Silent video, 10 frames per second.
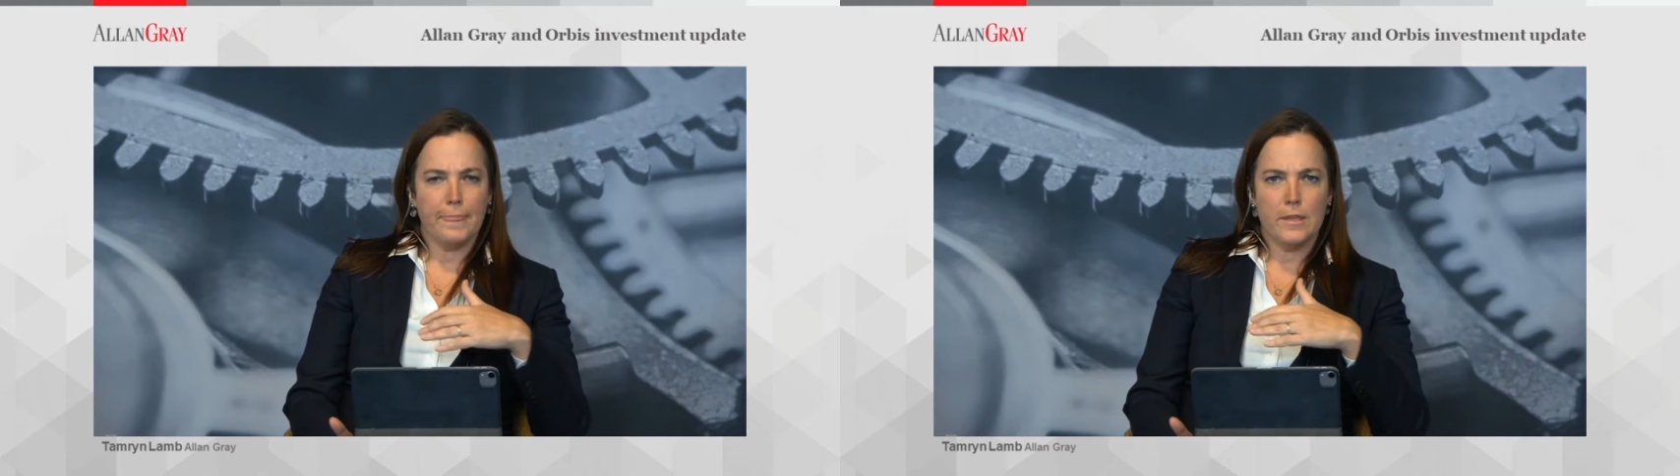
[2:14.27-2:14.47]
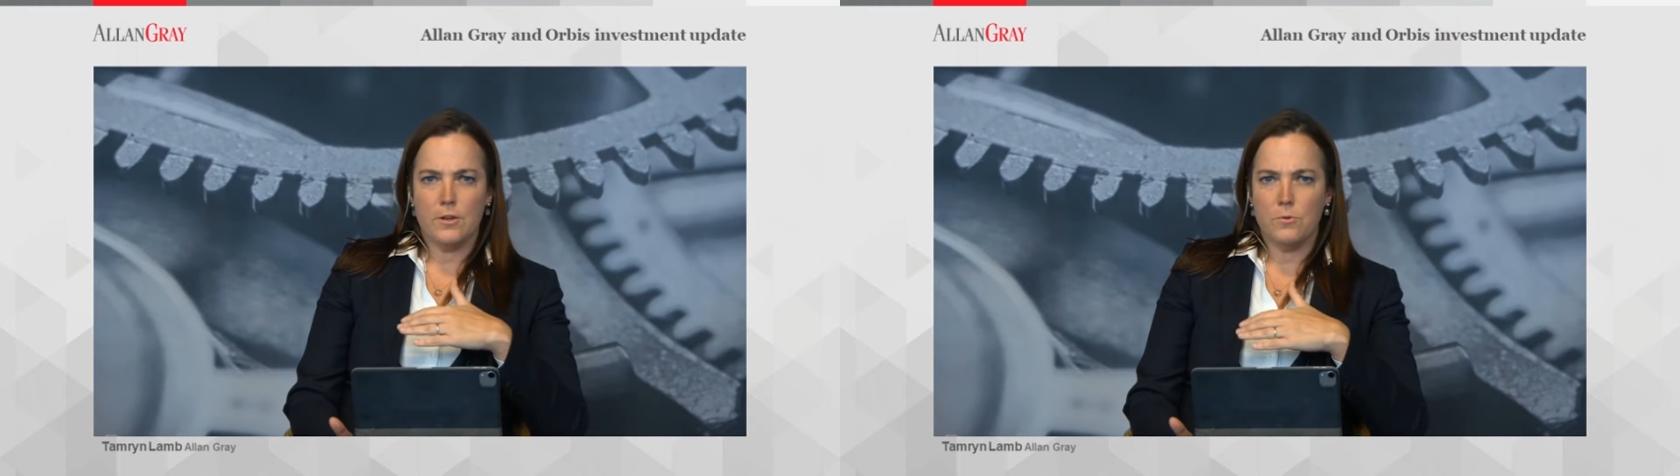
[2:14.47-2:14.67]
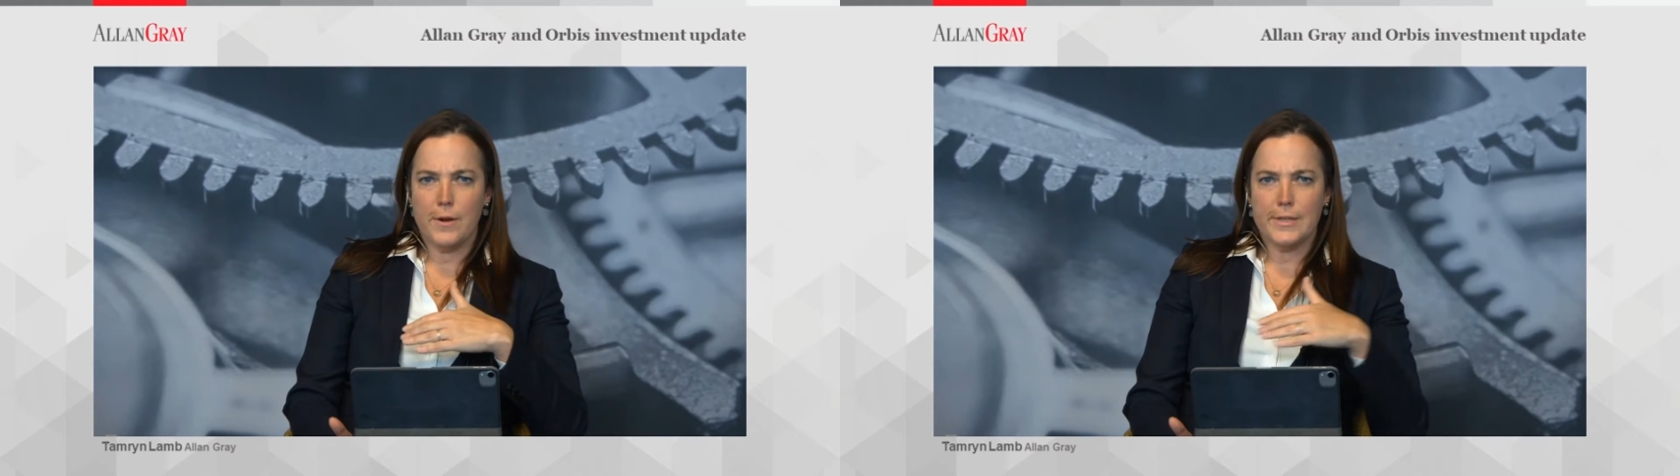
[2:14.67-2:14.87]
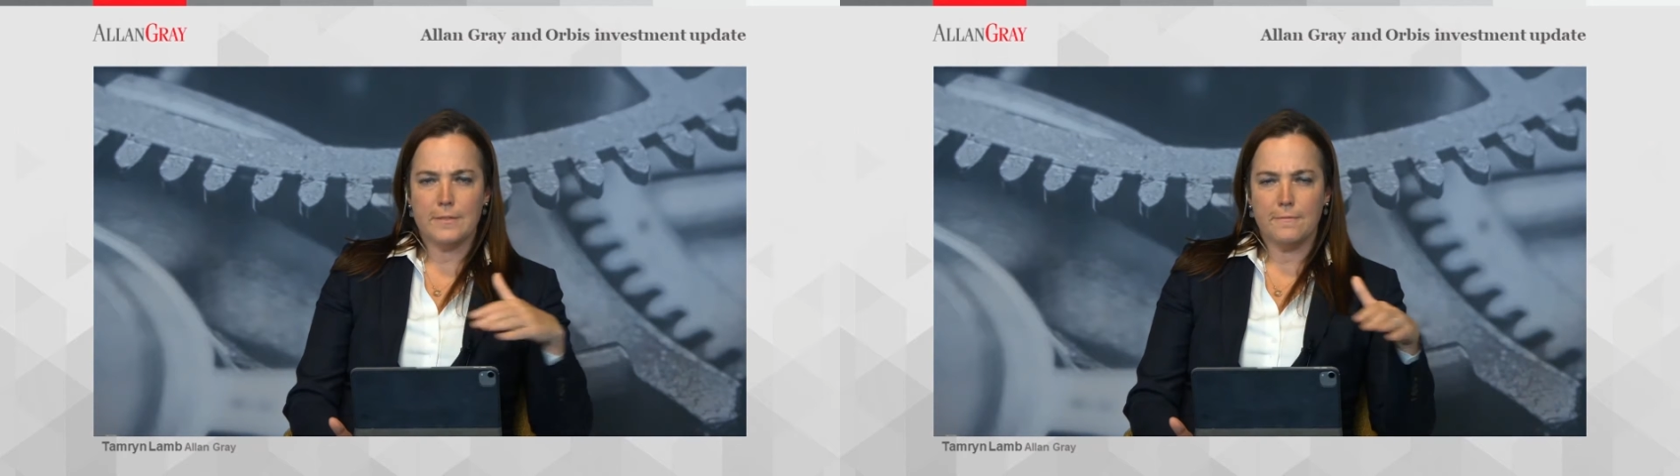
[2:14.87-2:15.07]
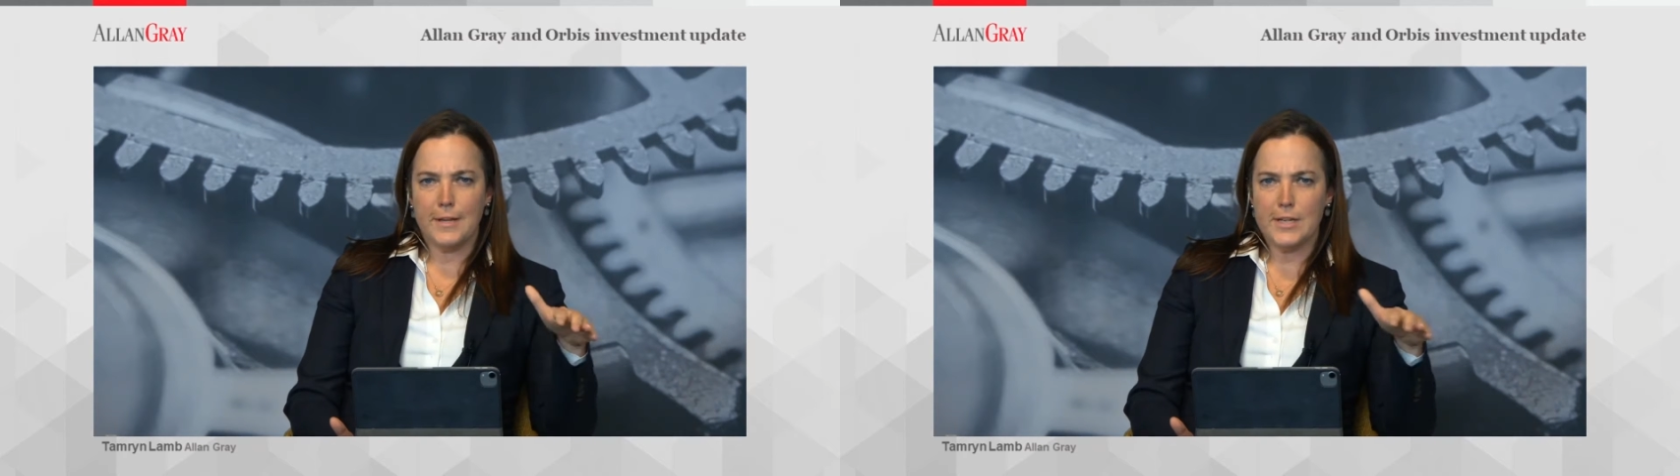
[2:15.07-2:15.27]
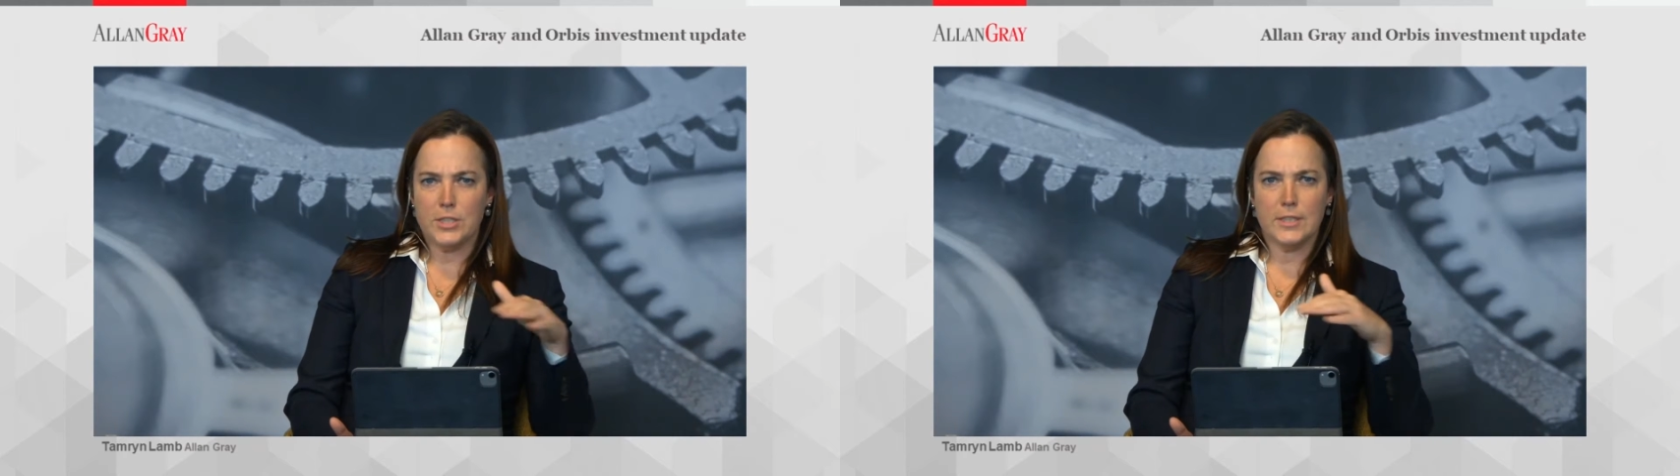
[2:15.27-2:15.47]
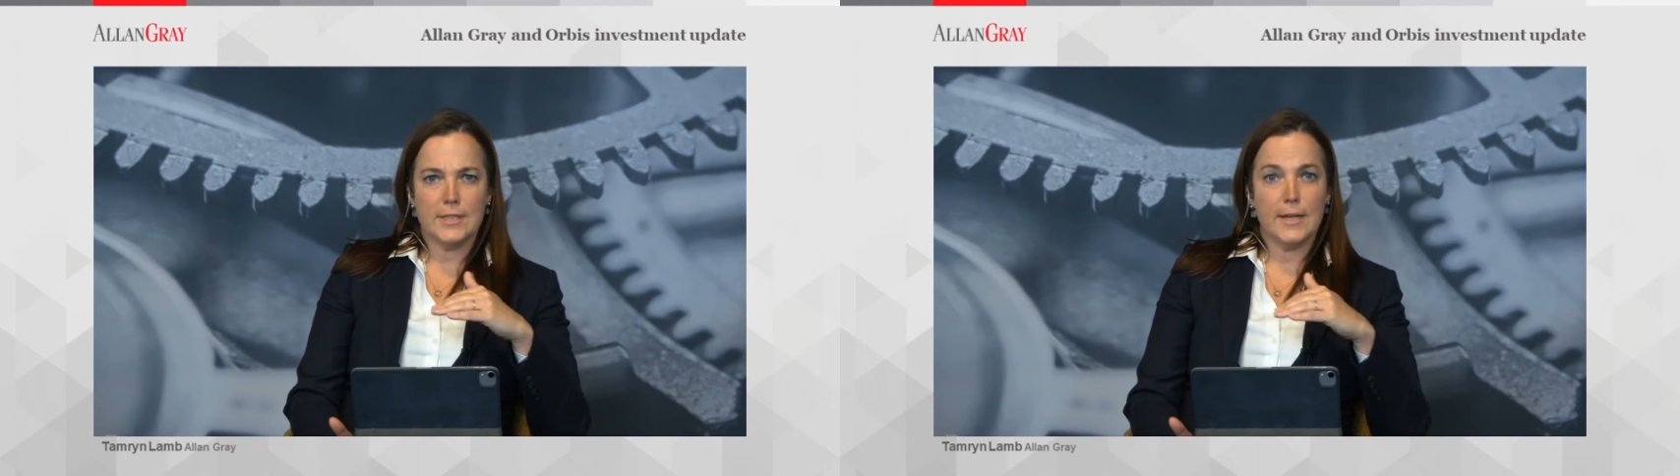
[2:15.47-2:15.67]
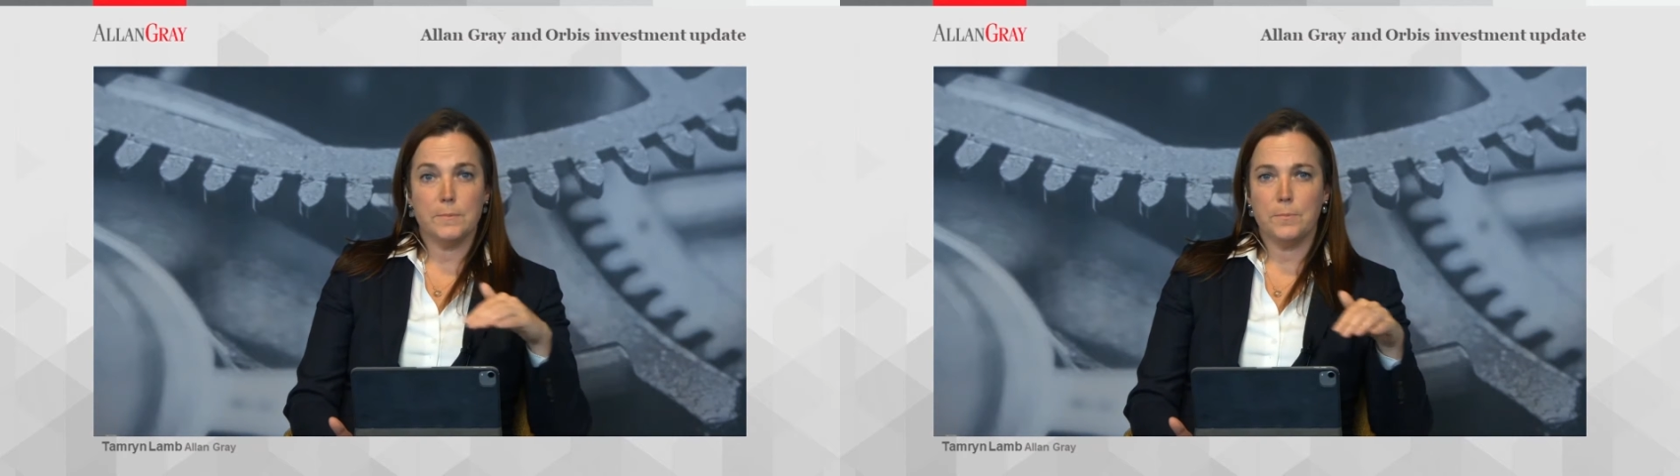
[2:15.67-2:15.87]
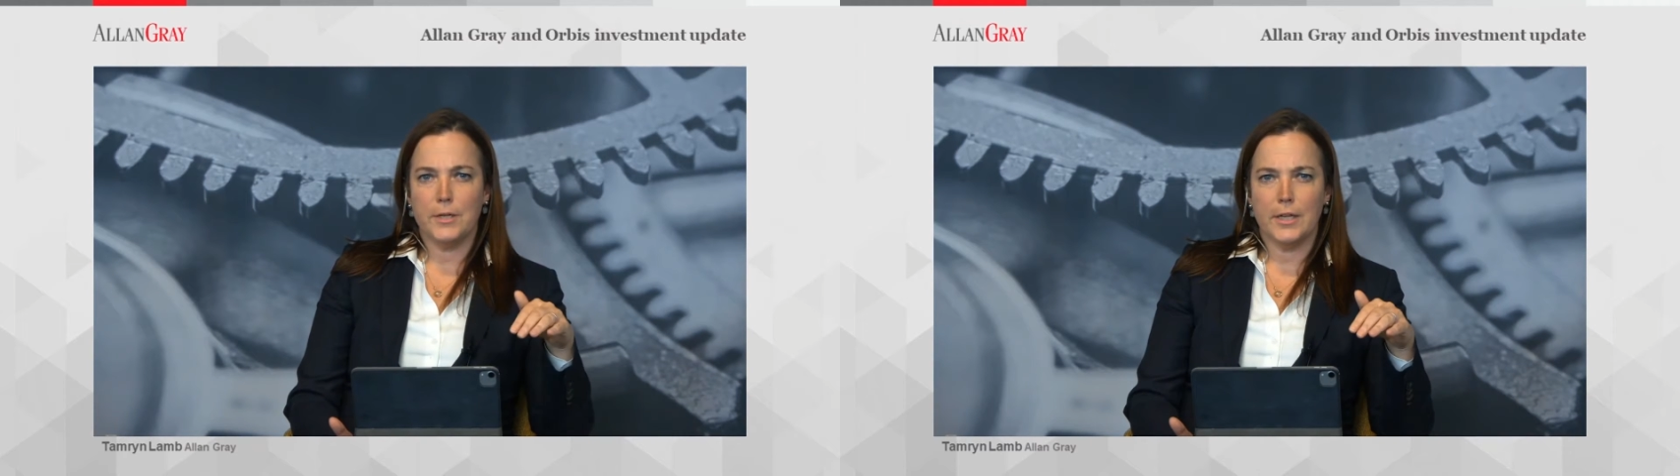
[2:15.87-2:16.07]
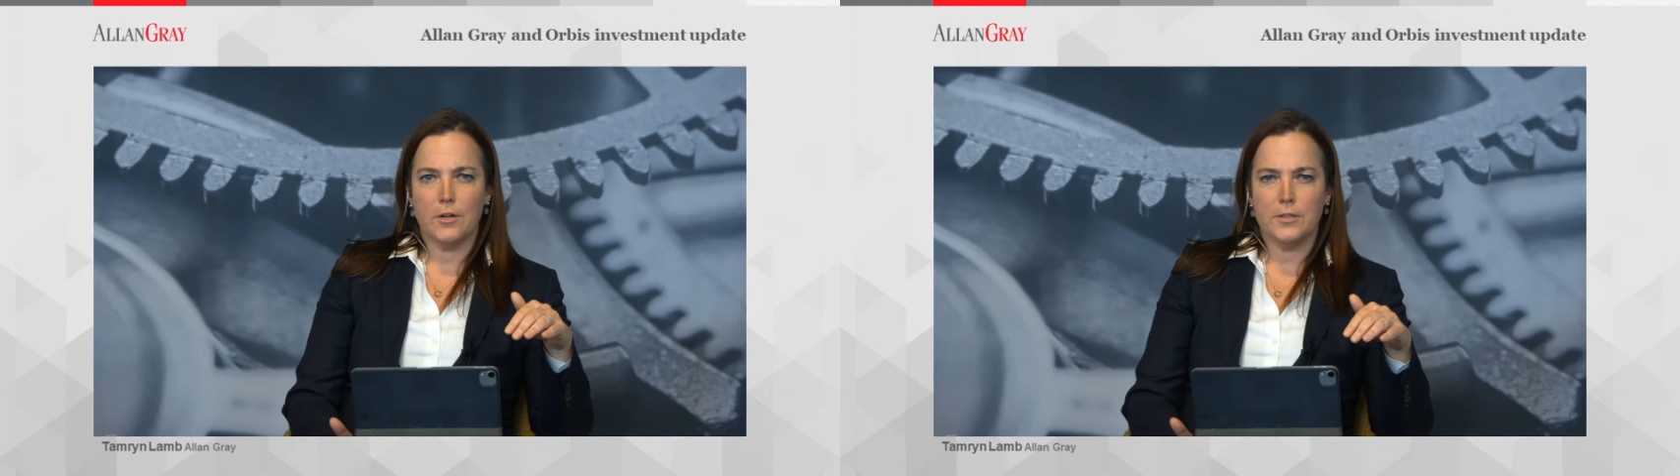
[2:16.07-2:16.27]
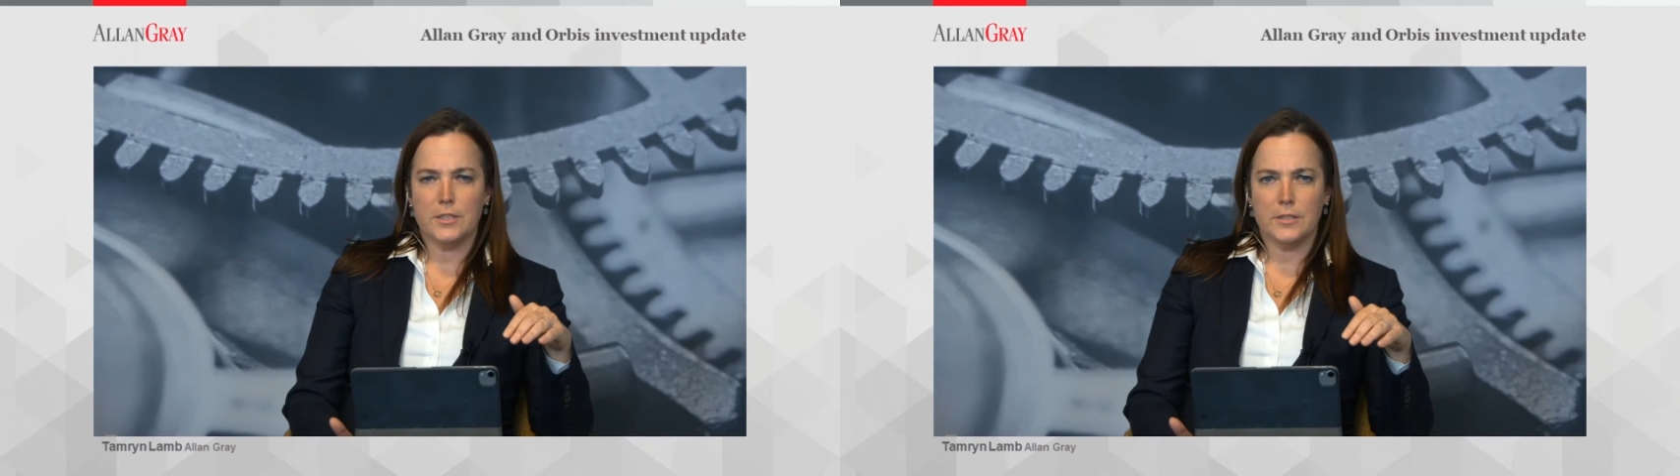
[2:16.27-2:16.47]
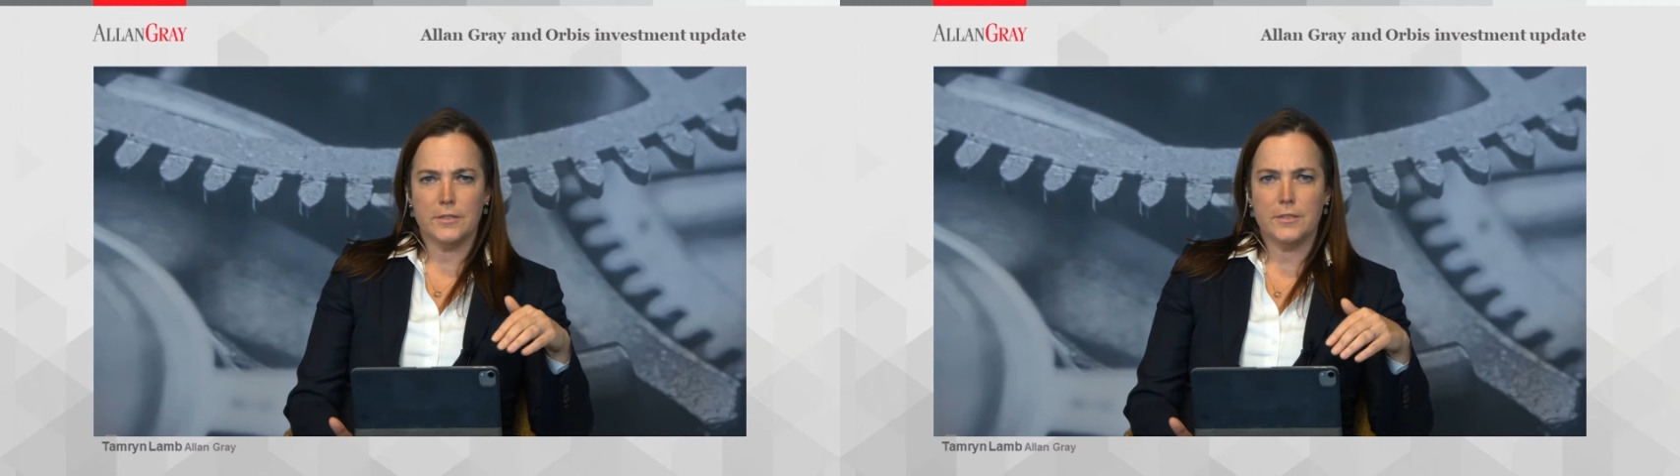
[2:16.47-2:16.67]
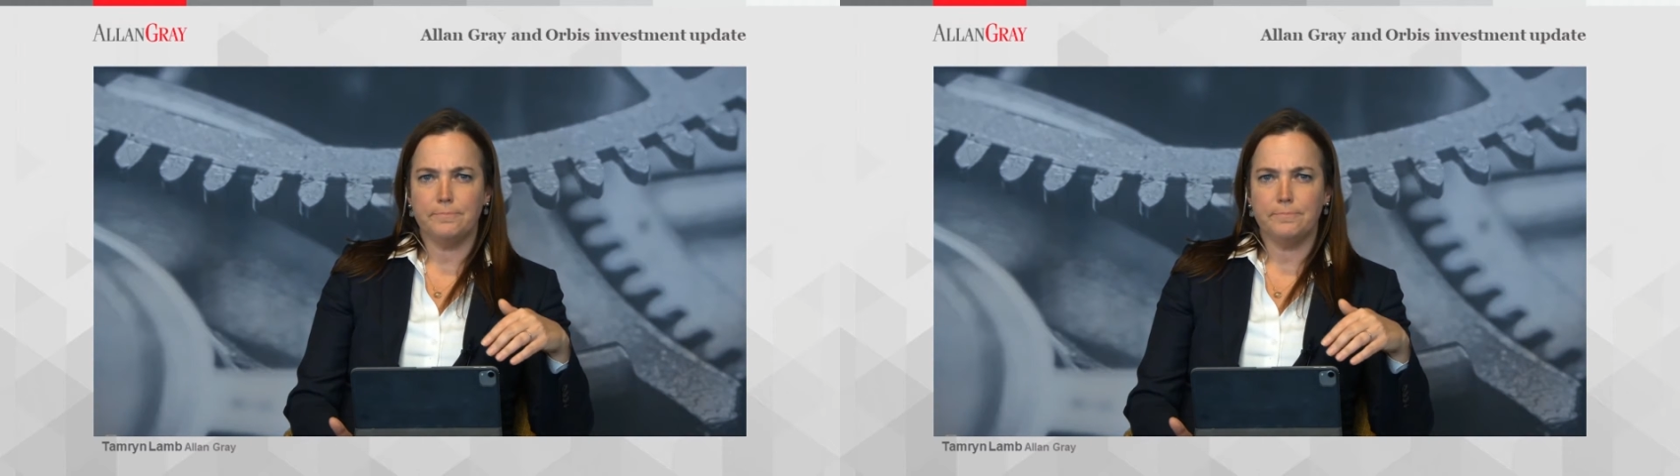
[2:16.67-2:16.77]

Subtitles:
whereas inflation stays pretty constant,